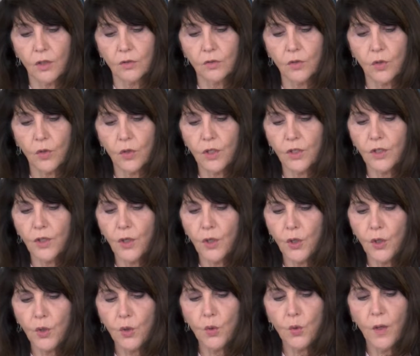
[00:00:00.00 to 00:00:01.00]
Lord,
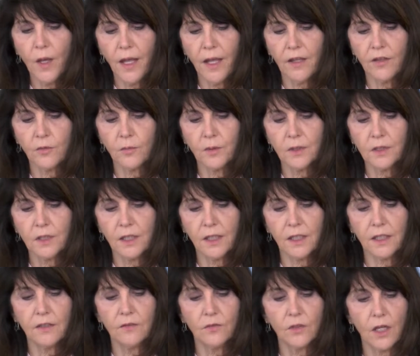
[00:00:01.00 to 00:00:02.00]
who hath
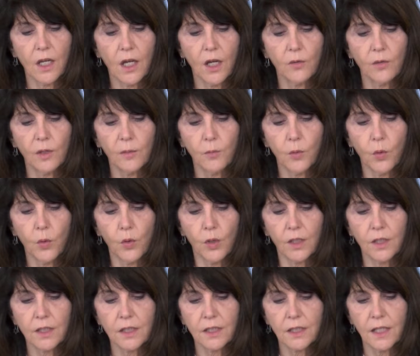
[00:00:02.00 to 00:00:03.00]
believed our
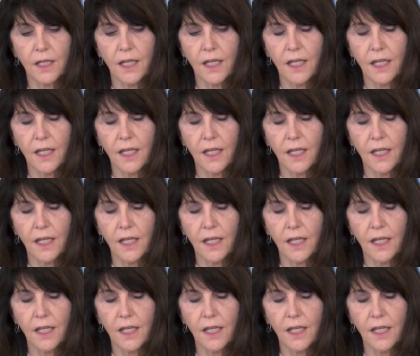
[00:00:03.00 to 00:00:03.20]
report?